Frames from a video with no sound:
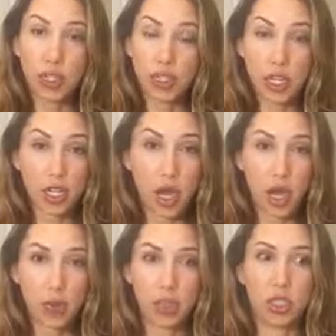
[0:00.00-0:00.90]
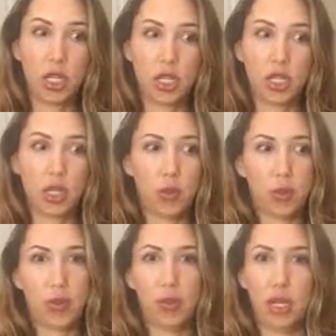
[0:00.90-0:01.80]
to this? And I was like, I
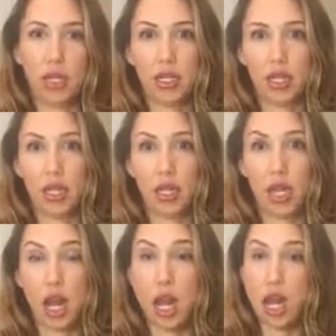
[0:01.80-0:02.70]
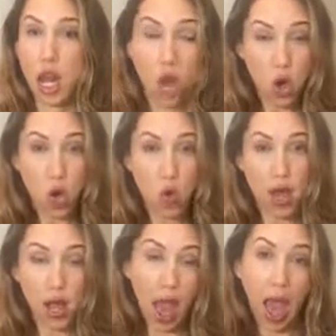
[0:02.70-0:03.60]
wanted to be like, no,
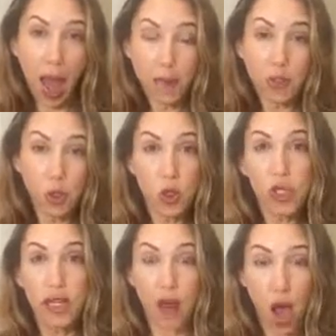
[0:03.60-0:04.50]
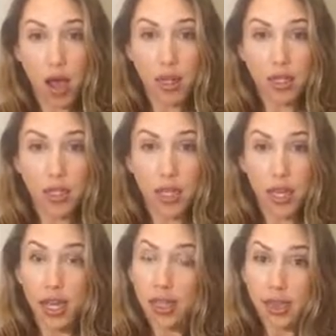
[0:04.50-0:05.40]
absolutely not.
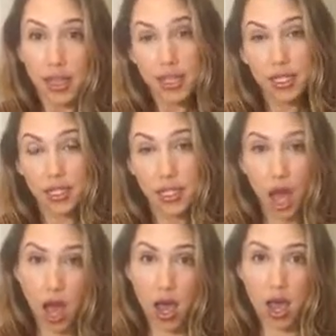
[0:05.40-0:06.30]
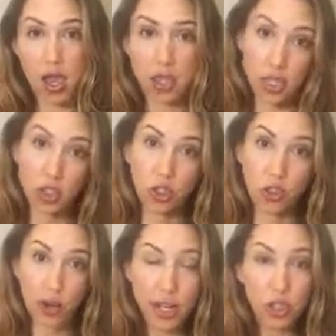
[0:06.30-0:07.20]
This guy, this
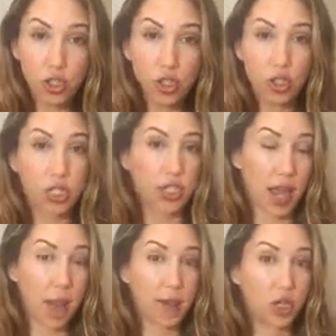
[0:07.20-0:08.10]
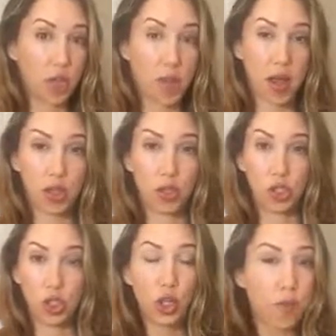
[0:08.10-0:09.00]
stranger, just came and took my little
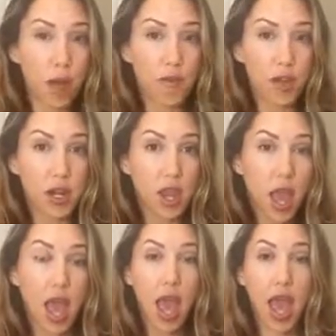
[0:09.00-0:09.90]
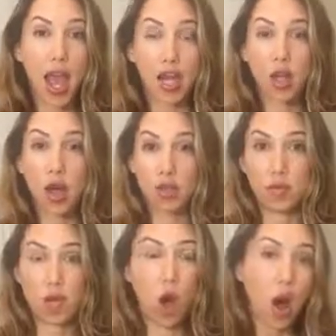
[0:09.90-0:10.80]
sugar muffin and caused
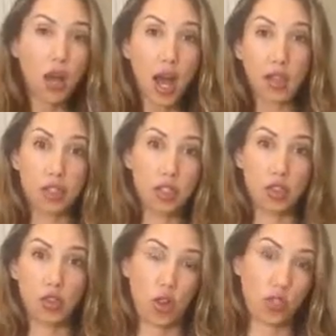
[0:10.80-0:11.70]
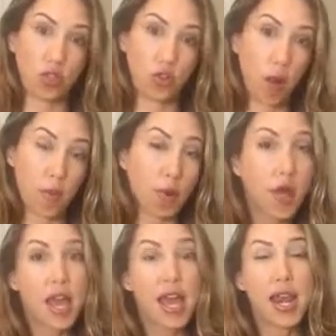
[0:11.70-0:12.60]
me all kinds of distress and
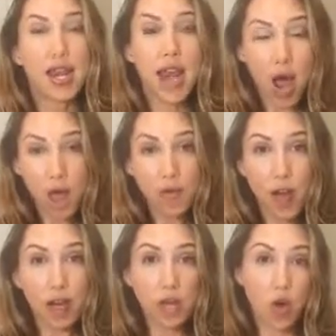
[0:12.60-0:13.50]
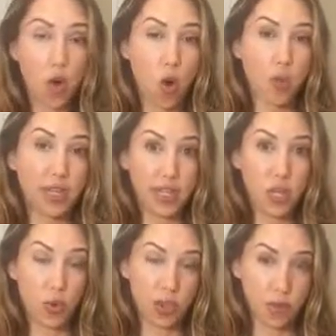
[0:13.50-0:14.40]
trouble, and now I've got to go home and
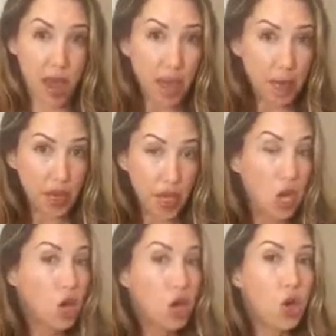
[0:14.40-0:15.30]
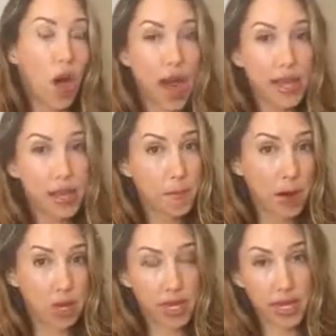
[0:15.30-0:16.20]
deal with a baby who I can
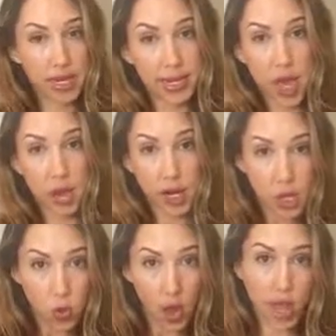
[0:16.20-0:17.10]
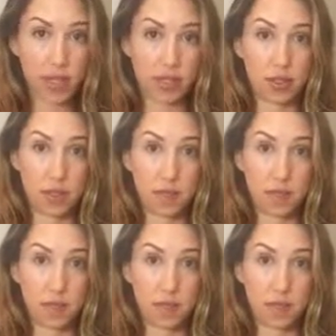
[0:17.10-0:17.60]
barely get down anyways.